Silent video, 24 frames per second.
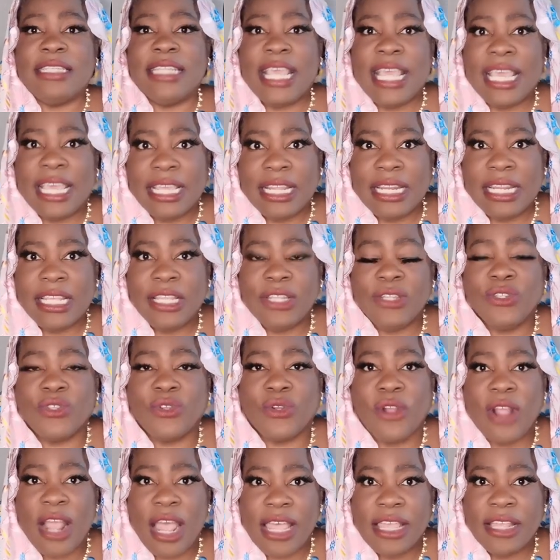deities
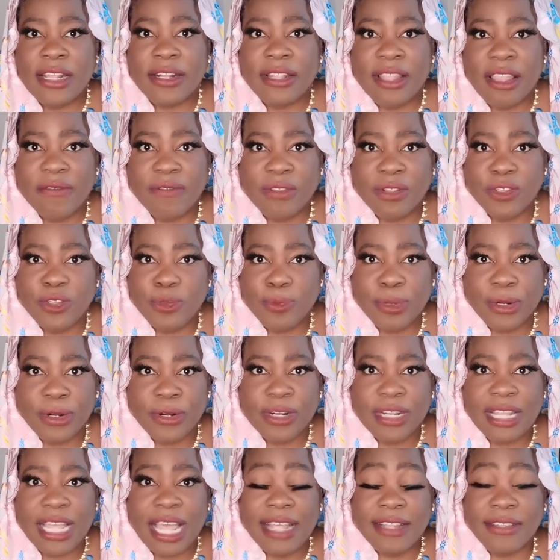or higher level
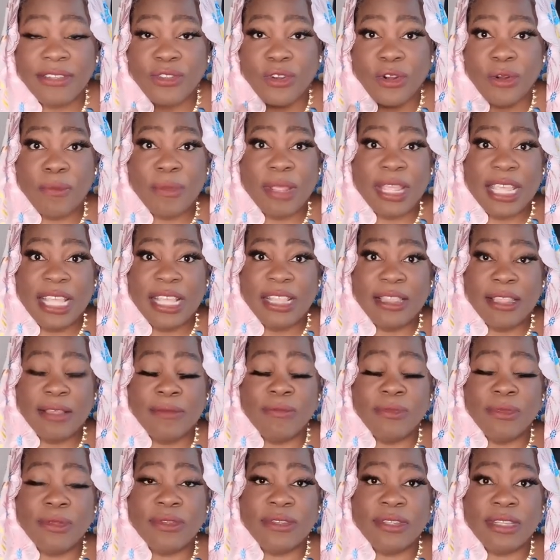spirit guides start making
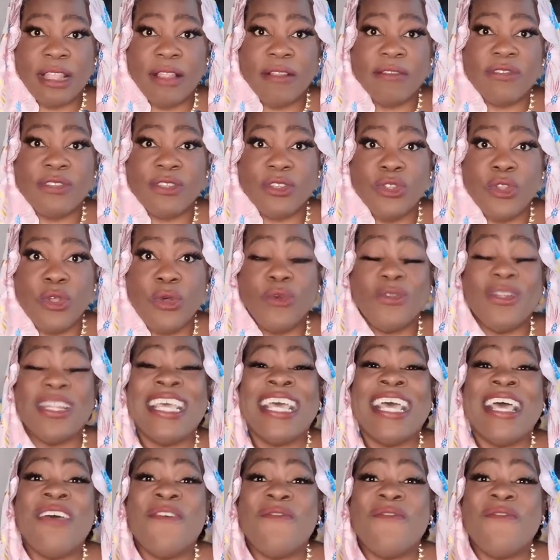themselves known